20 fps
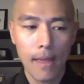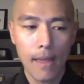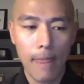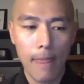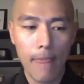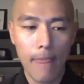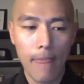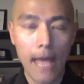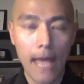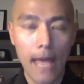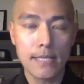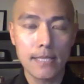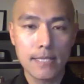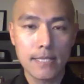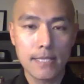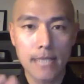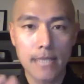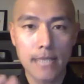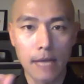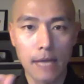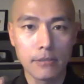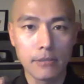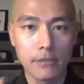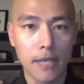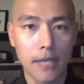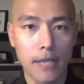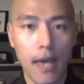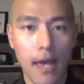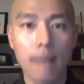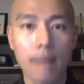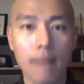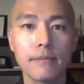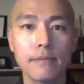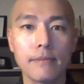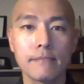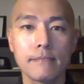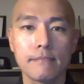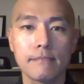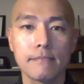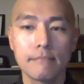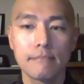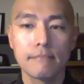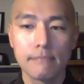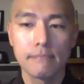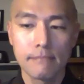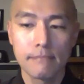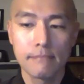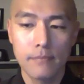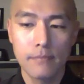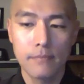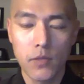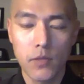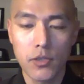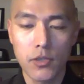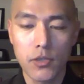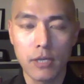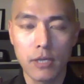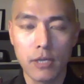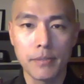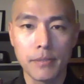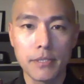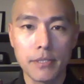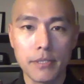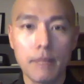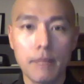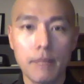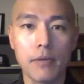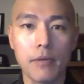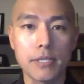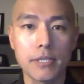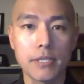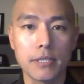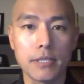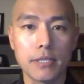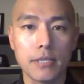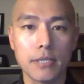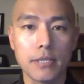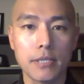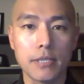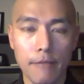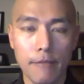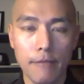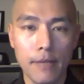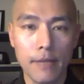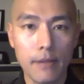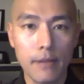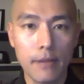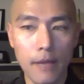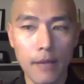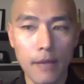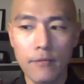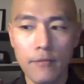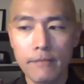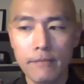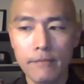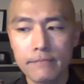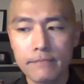That subtle gap determines the person's life and death.